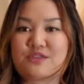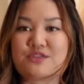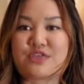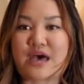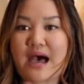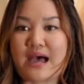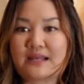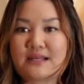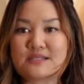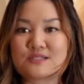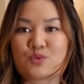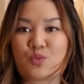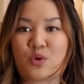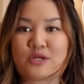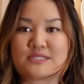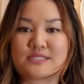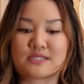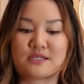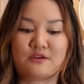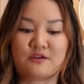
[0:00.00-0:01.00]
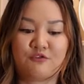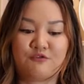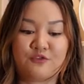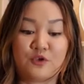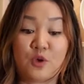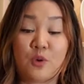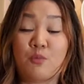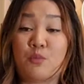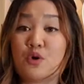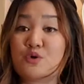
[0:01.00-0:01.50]
That is what's going to
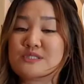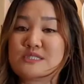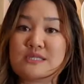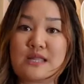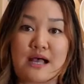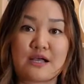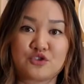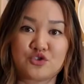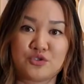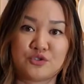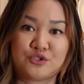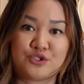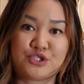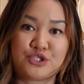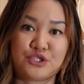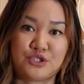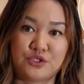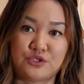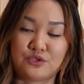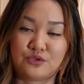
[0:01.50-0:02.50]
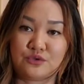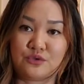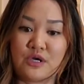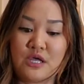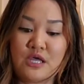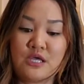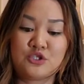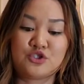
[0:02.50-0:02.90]
feel most natural to you.